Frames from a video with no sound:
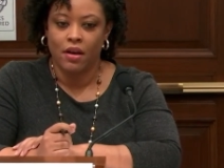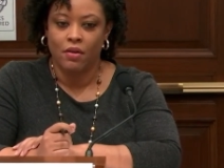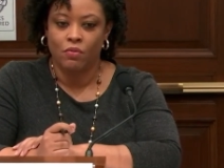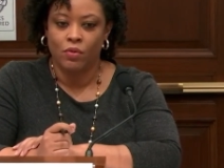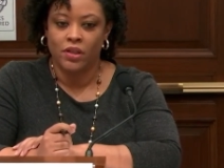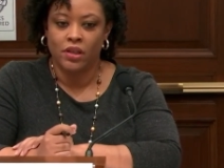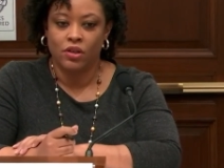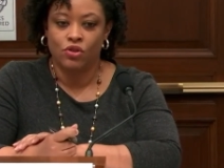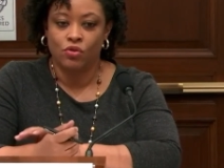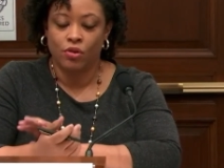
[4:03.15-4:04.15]
We see
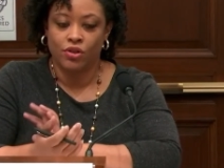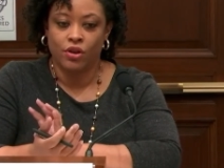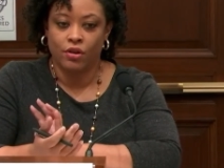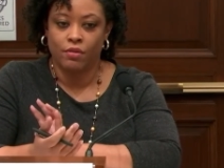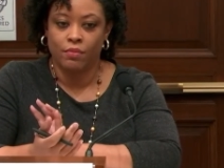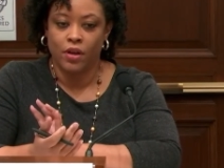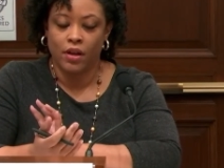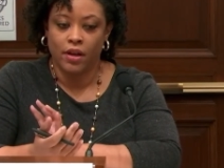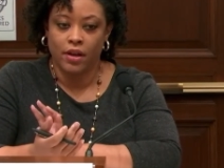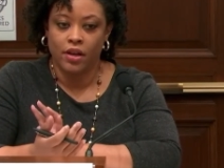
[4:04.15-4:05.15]
short-term
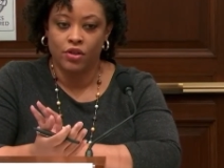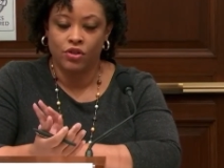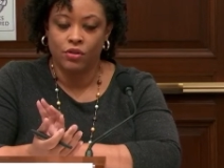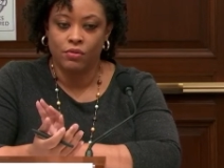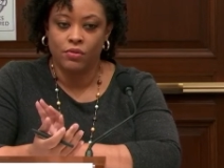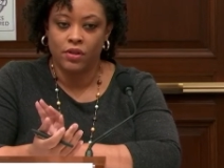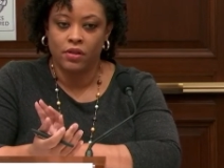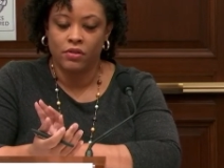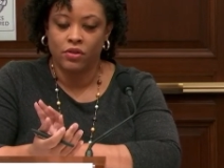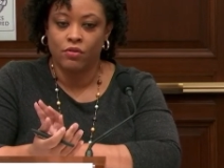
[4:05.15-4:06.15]
issues,
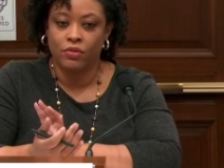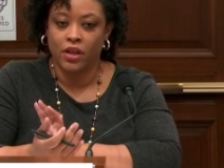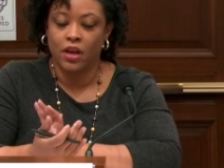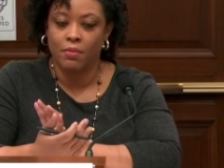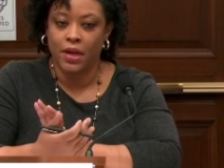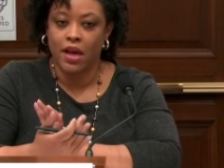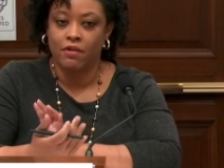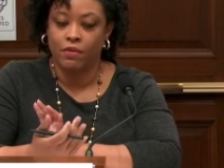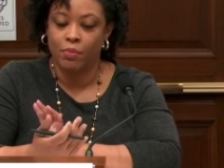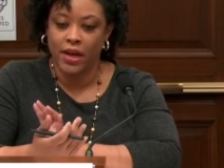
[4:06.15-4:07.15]
certainly coming out
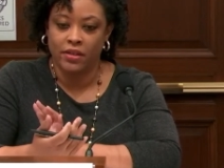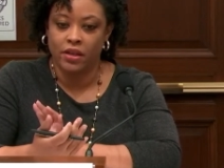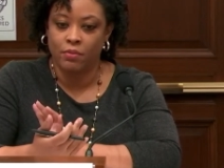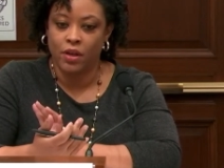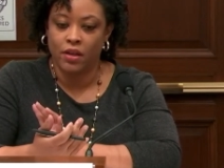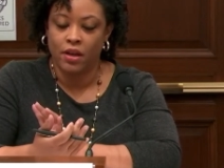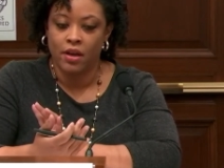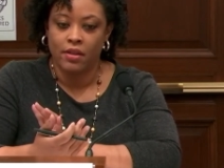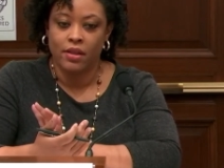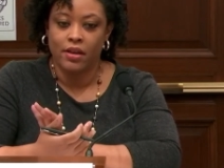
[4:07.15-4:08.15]
of a pandemic.
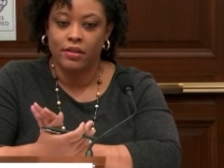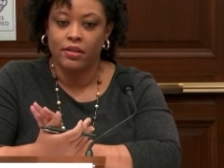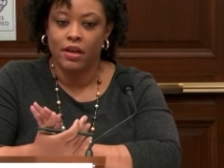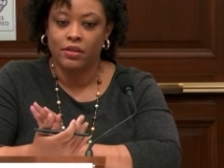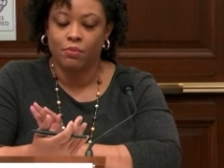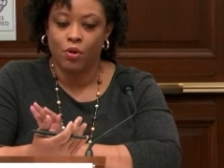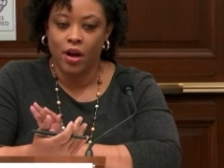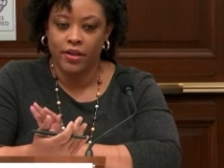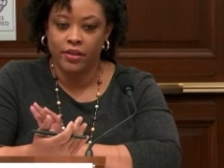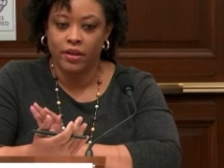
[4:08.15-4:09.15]
That is not
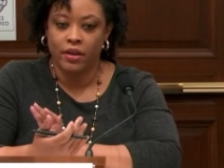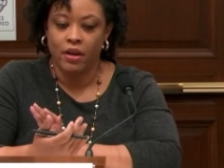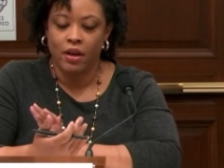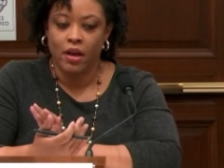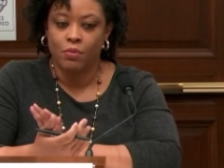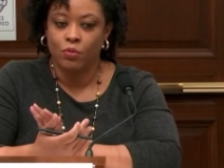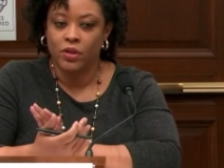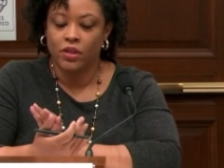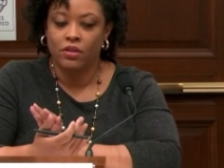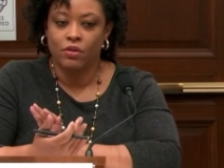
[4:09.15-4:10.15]
surprising, but we
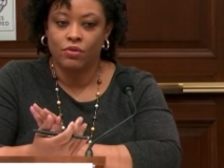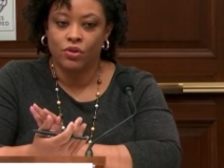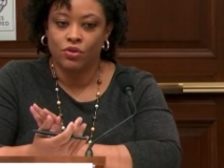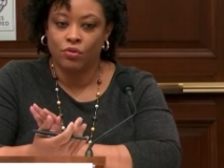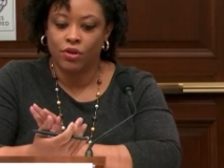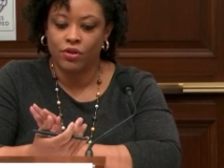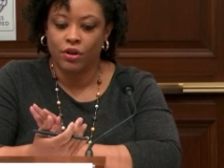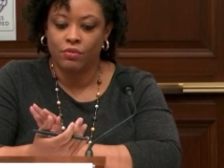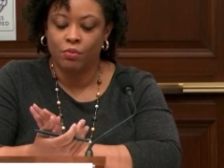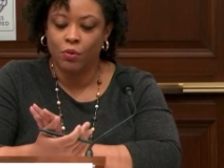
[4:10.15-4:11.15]
see those as
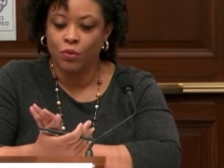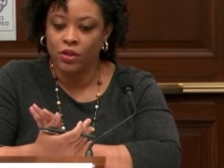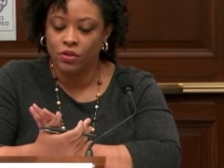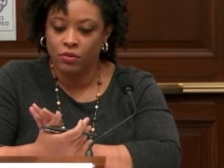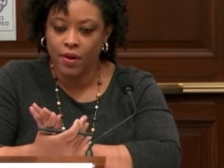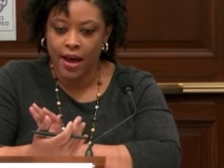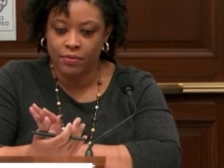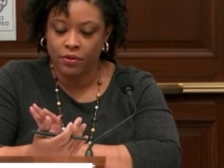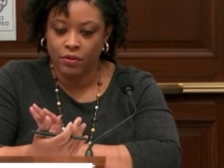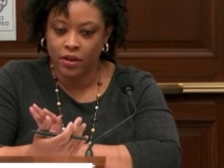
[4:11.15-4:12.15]
short-term, but we do
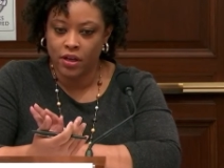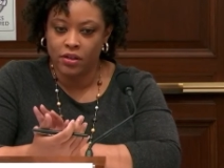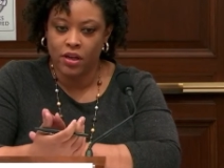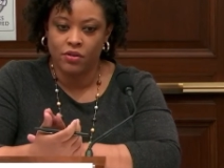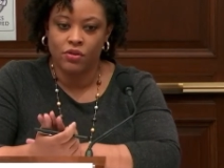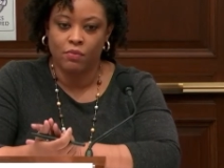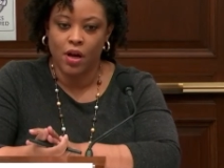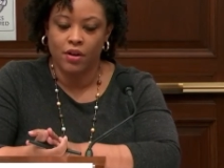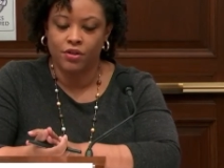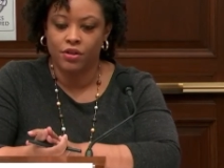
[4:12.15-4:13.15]
absolutely continue to
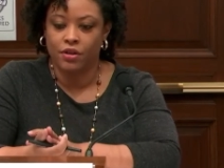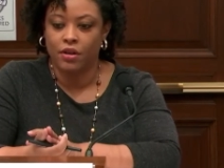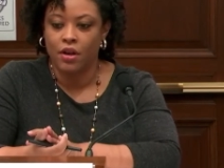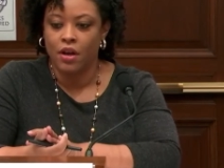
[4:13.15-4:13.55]
monitor.